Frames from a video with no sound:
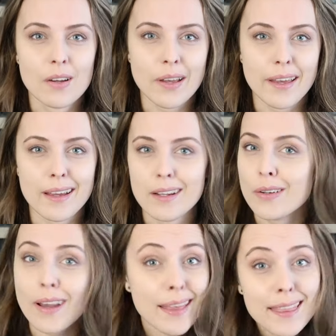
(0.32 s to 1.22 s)
okay, I
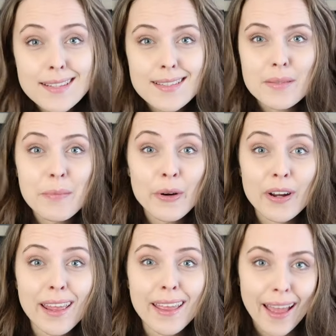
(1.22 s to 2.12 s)
look like this this
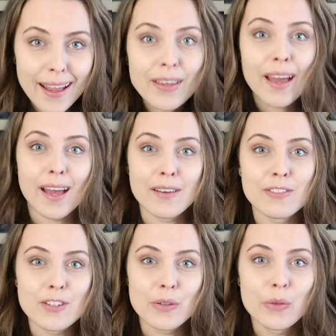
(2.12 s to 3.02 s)
morning, and you
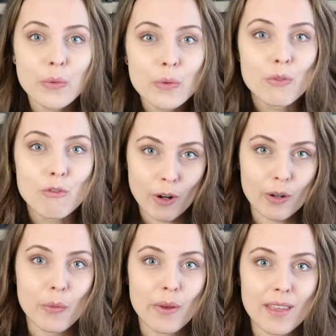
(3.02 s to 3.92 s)
have to
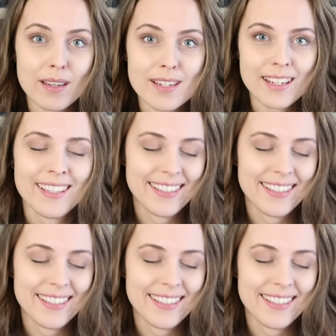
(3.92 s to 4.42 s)
rock with it.